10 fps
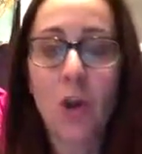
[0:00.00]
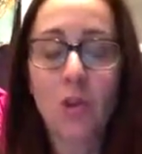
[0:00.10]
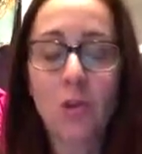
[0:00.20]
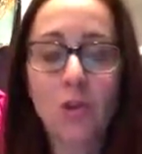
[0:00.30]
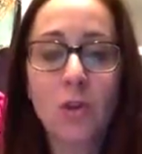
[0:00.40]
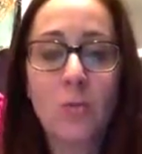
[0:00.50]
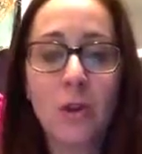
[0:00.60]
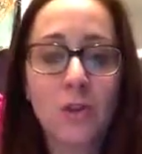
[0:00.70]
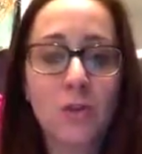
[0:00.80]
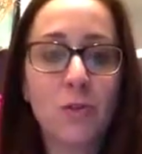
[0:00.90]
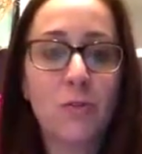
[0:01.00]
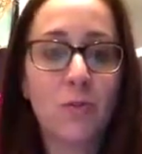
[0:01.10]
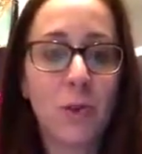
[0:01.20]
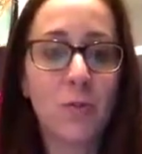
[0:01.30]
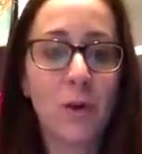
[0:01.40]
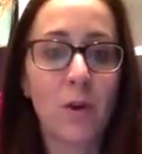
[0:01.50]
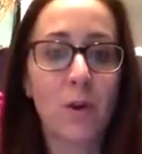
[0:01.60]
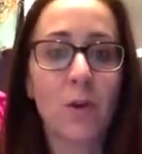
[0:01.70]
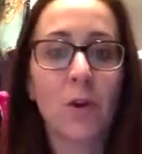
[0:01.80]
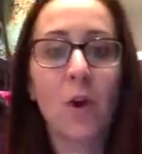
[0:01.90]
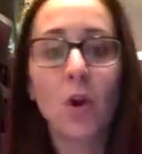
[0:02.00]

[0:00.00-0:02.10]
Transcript: Those are my two front runner